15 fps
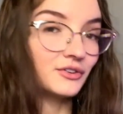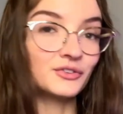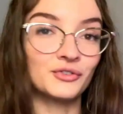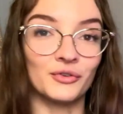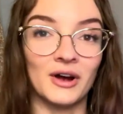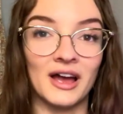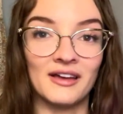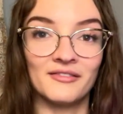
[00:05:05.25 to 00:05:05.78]

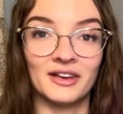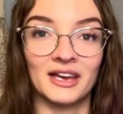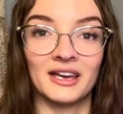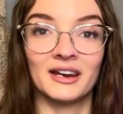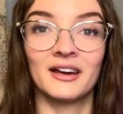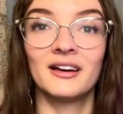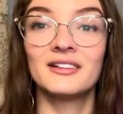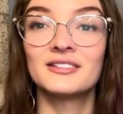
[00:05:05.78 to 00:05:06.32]

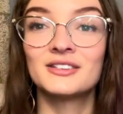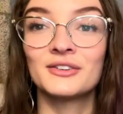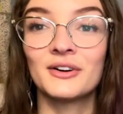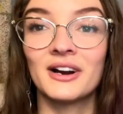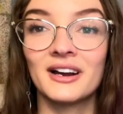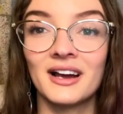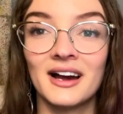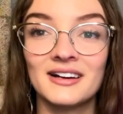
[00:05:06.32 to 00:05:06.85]
driving to
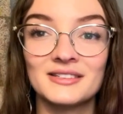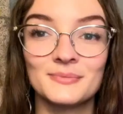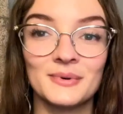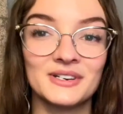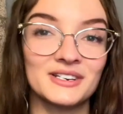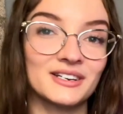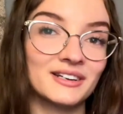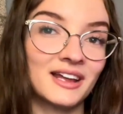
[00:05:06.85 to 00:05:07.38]
our gas
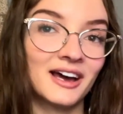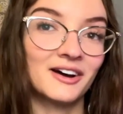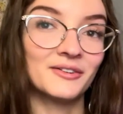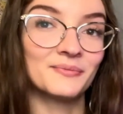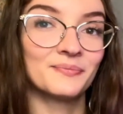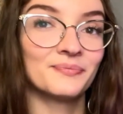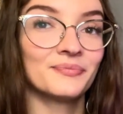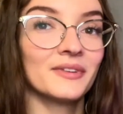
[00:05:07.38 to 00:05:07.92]
budget now.